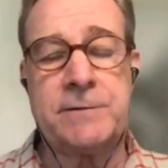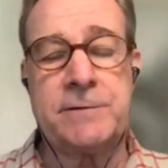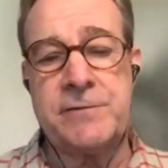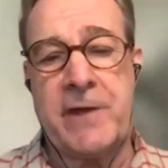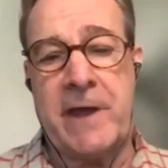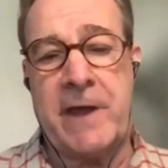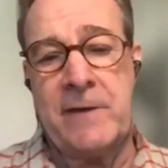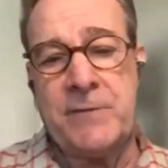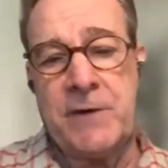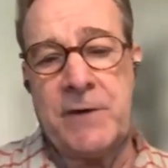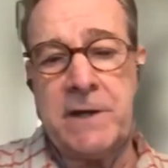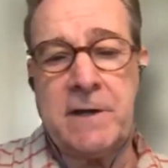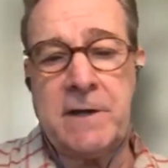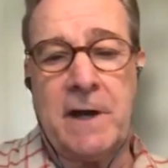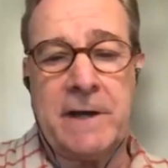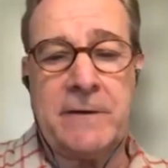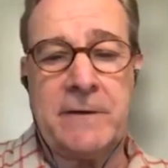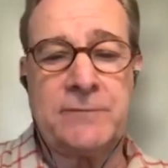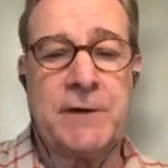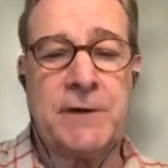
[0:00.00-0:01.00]
Do they have any
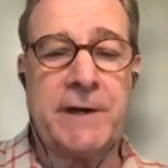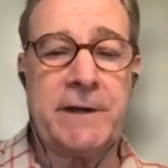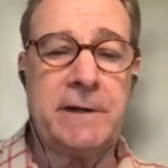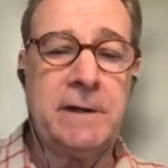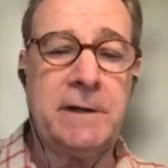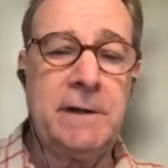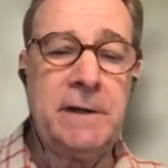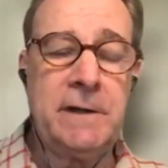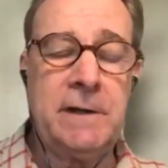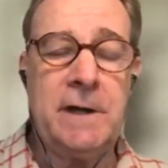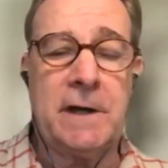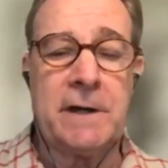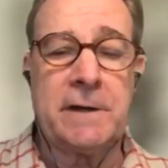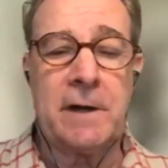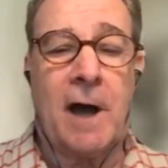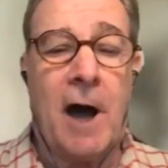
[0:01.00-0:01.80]
kind of like an